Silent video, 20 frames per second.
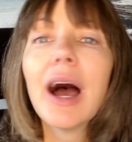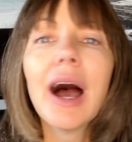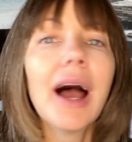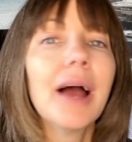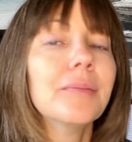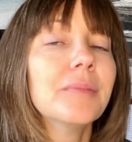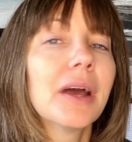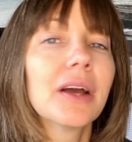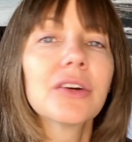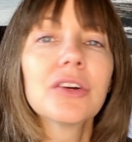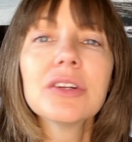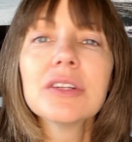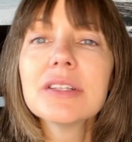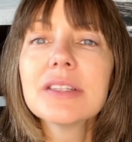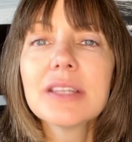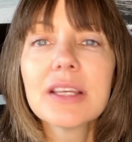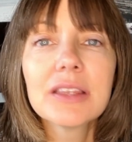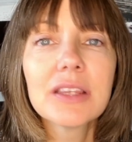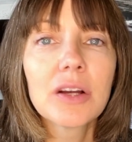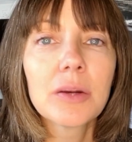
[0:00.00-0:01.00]
I'm not going to
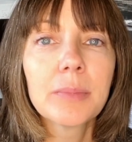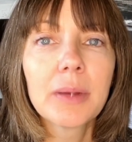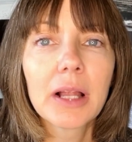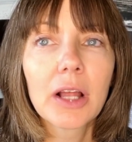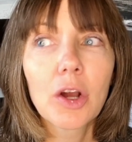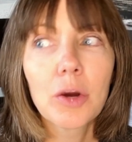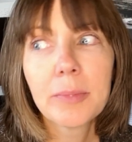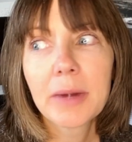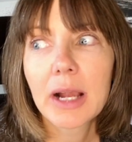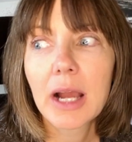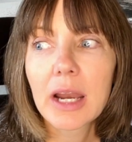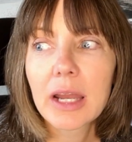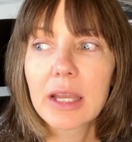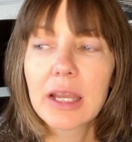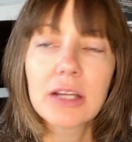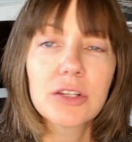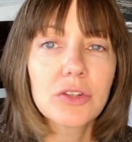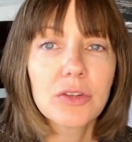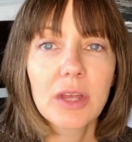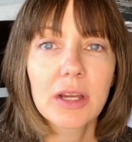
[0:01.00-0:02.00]
sit there and be like, oh my God, I
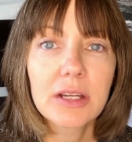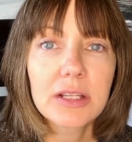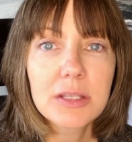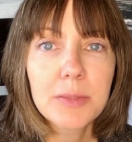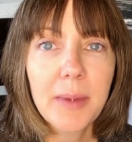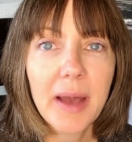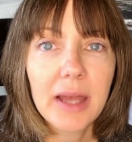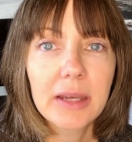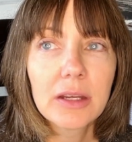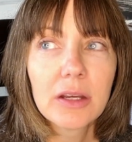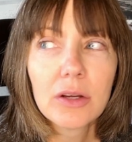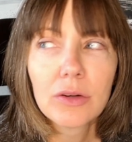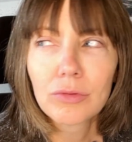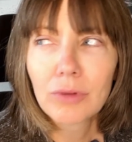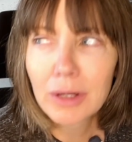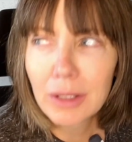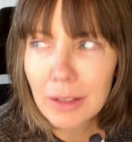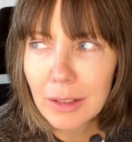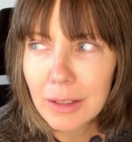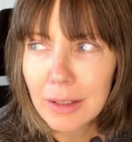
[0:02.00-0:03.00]
can't do that. It's bad.
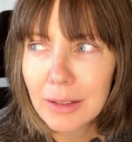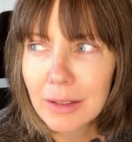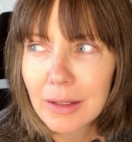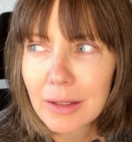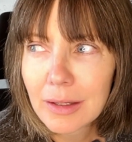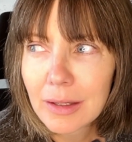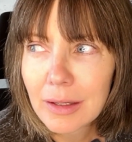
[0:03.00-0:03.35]
Really?